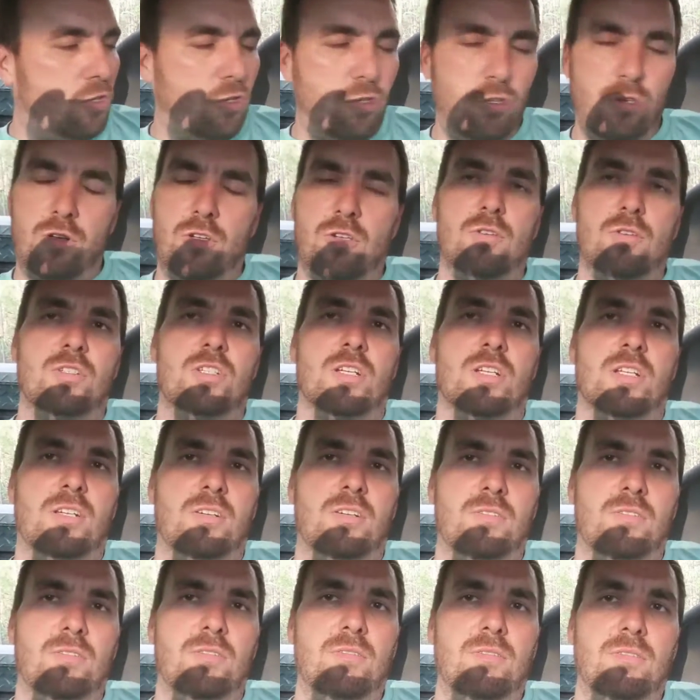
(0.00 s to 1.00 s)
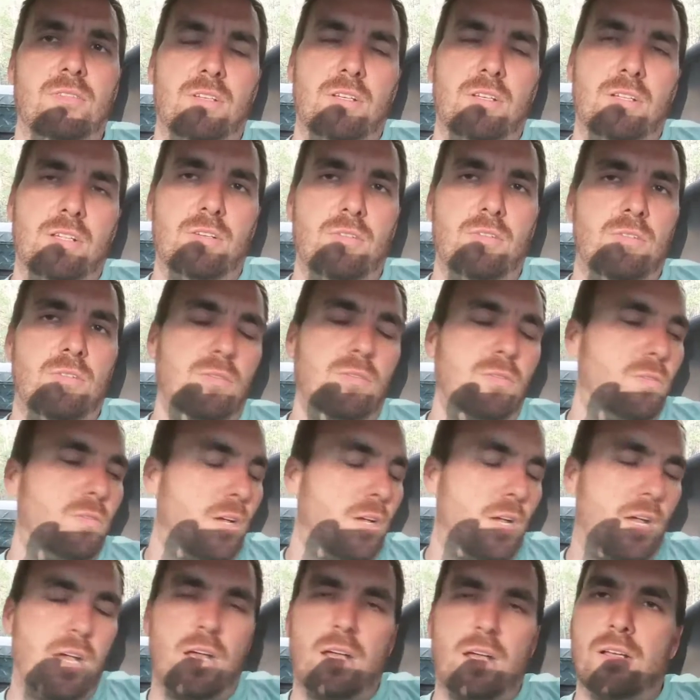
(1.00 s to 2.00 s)
You use your little
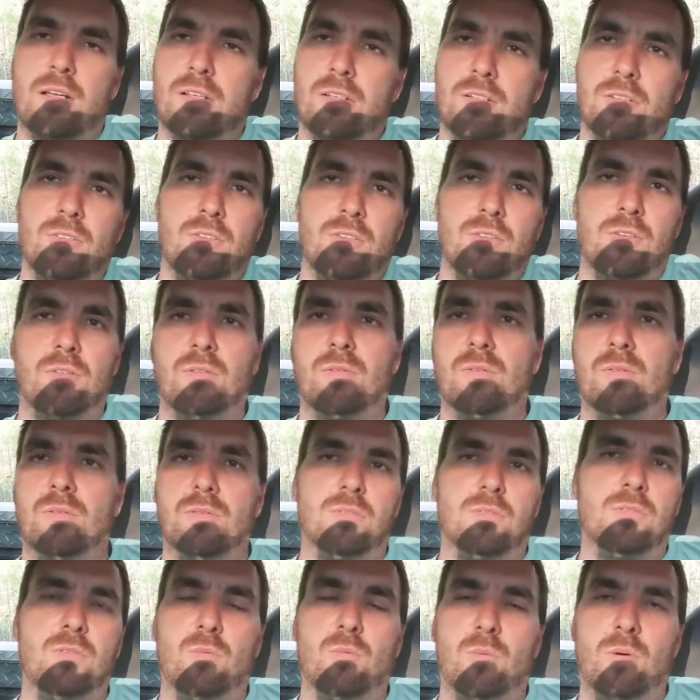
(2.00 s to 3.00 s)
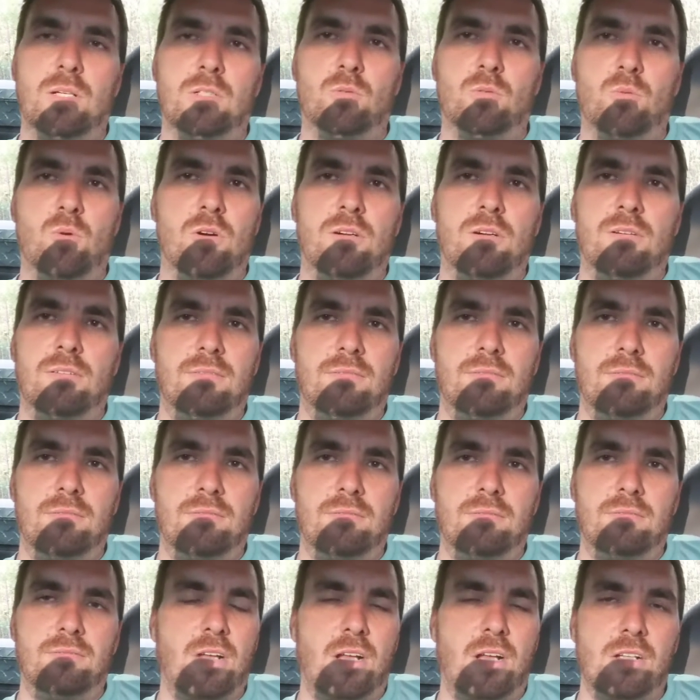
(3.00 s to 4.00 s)
1-quart
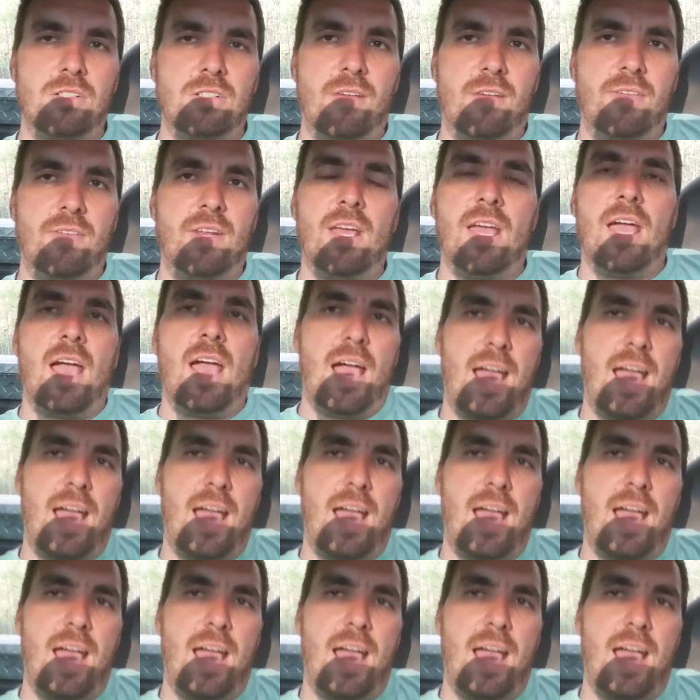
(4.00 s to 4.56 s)
Dutch oven.